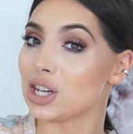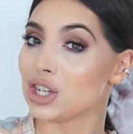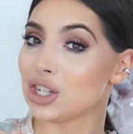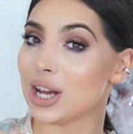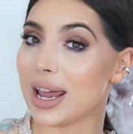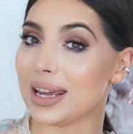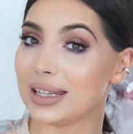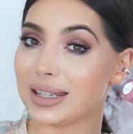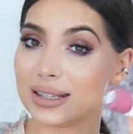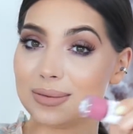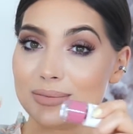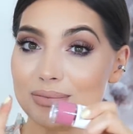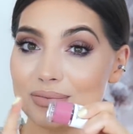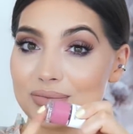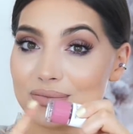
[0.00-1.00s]
shade,
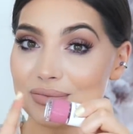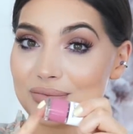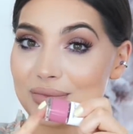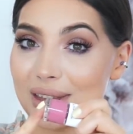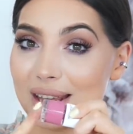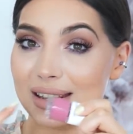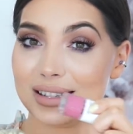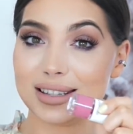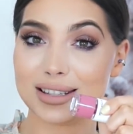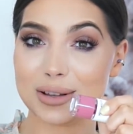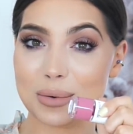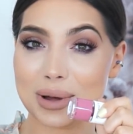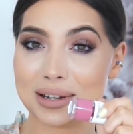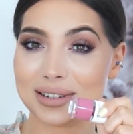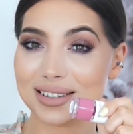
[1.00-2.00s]
this is
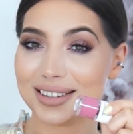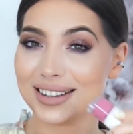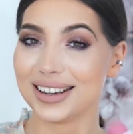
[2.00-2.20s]
the one.